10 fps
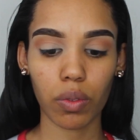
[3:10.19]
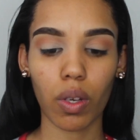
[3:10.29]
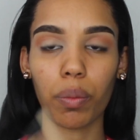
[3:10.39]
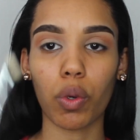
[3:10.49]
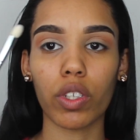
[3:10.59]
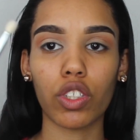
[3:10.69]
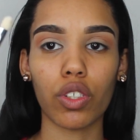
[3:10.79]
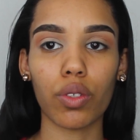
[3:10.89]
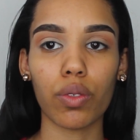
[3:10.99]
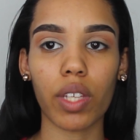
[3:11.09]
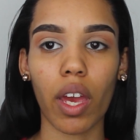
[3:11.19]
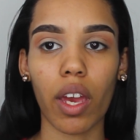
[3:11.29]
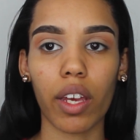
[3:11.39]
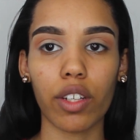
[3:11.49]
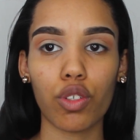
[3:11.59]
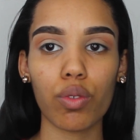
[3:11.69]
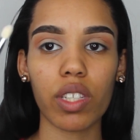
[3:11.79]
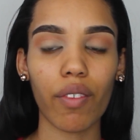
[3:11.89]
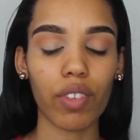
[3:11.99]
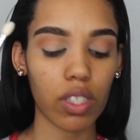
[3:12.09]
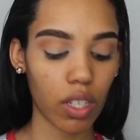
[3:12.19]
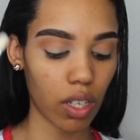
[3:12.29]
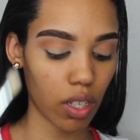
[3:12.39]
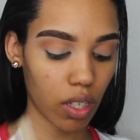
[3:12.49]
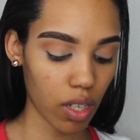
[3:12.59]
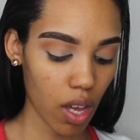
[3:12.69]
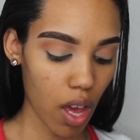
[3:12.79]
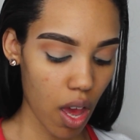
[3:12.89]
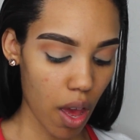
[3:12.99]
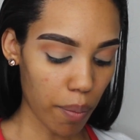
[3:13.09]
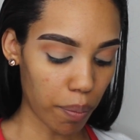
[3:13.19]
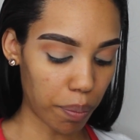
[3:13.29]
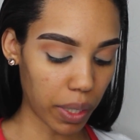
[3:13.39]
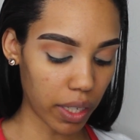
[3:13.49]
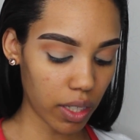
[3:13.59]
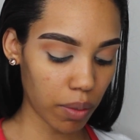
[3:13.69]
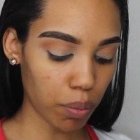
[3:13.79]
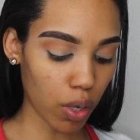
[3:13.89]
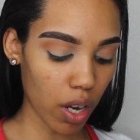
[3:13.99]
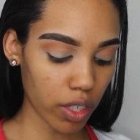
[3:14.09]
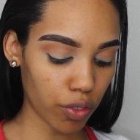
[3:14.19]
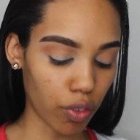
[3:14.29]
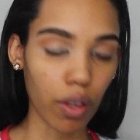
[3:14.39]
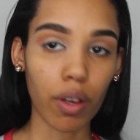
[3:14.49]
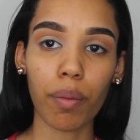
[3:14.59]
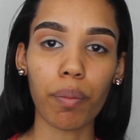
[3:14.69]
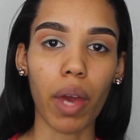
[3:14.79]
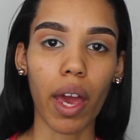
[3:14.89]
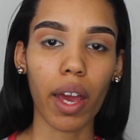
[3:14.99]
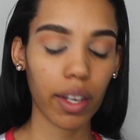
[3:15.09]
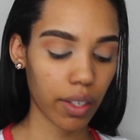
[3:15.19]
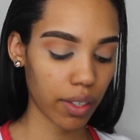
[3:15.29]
I'm going to use a 217 blending brush from MAC.